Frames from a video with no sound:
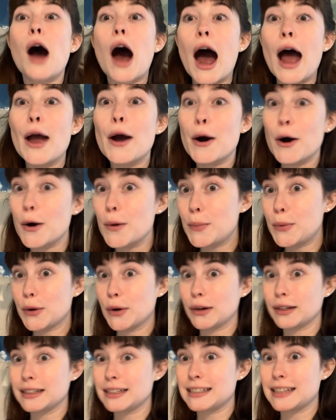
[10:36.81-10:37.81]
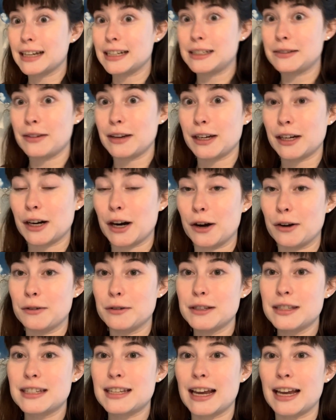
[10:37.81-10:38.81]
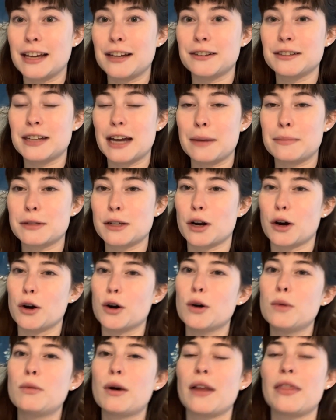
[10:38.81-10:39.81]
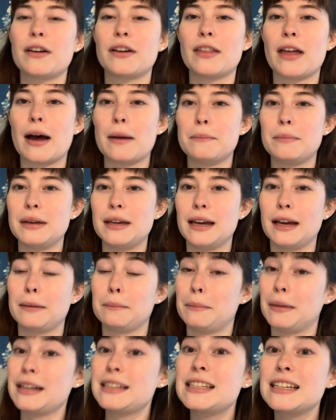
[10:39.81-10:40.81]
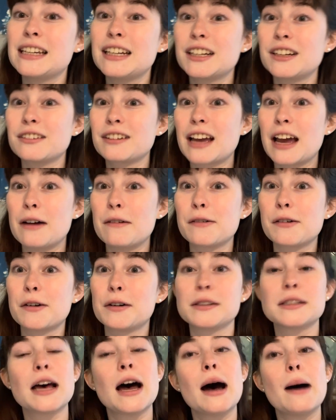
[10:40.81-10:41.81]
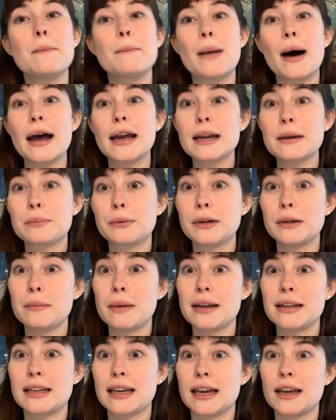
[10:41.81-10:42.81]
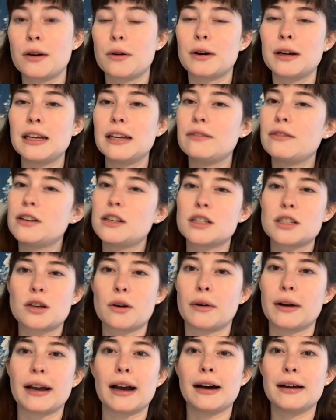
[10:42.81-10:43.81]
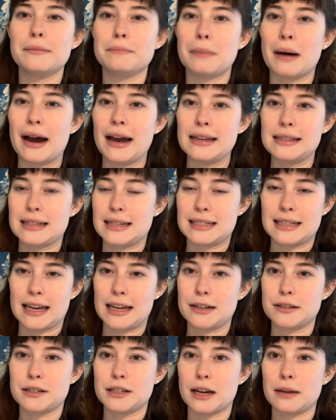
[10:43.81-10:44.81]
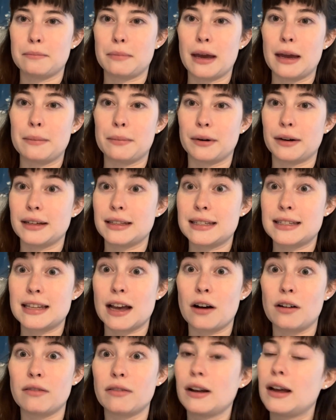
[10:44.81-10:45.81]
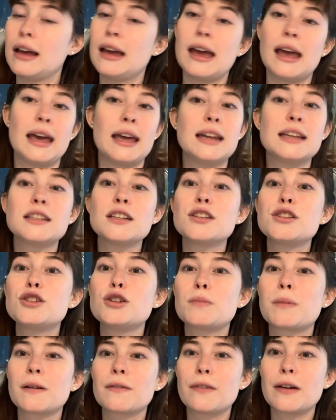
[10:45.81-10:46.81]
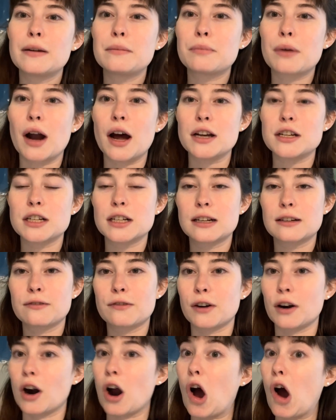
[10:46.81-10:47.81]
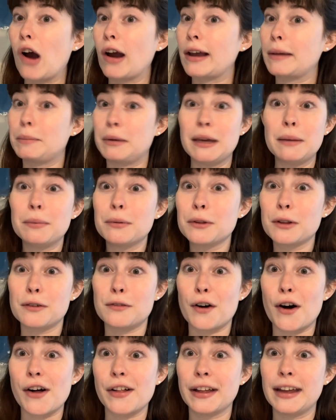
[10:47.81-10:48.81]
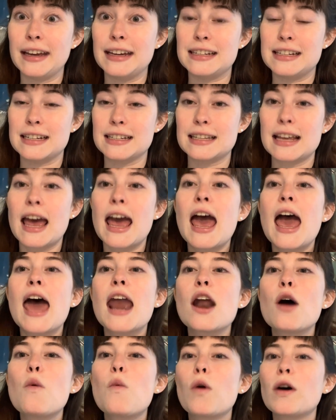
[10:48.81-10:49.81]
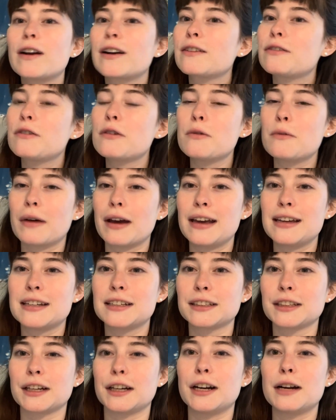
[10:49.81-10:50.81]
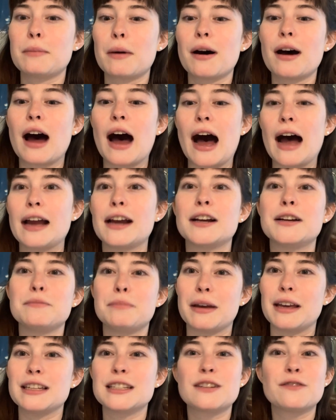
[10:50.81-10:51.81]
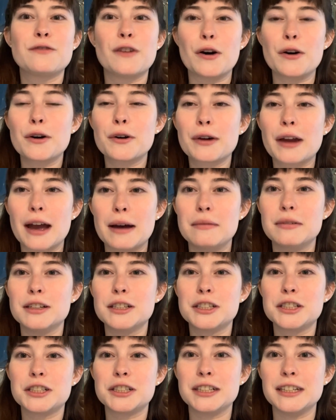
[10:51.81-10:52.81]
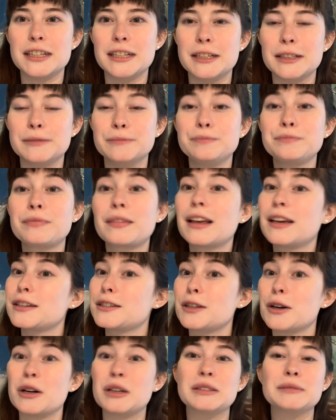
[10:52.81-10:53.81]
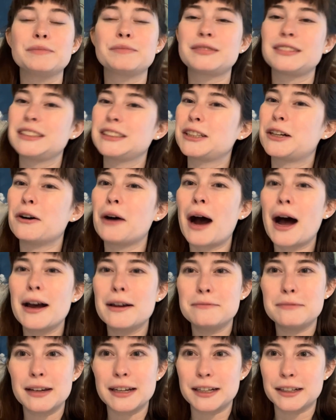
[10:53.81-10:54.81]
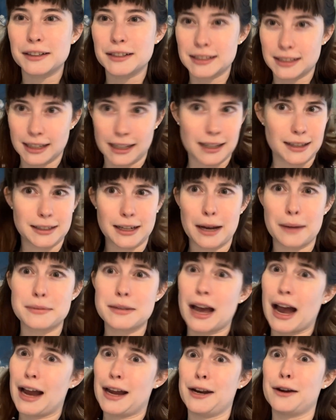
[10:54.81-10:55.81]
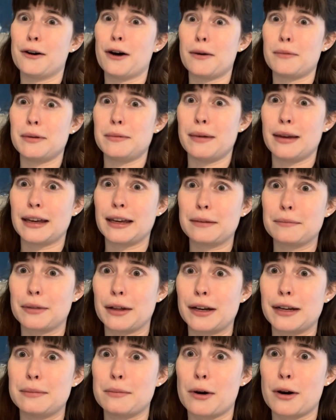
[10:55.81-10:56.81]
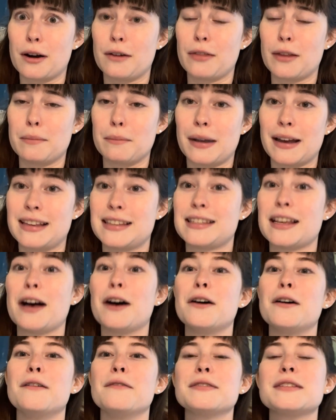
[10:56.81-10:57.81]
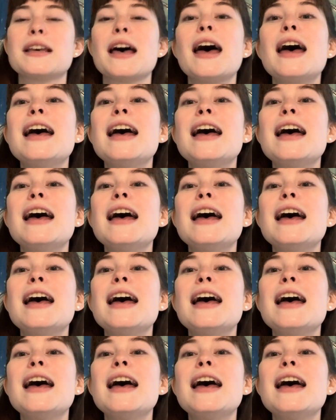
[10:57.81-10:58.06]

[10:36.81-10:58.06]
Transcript: I hope you all decide to make your own cyanotypes at home, whether that being mixing your own chemicals, buying a pre-made kit, or even just going out and buying the cyanotype paper itself. It is a super fun project for people of all ages and a wonderful way to learn about iron-based photochemistry. So go out and make your own cyanotypes. I know I'll be making plenty more of them myself.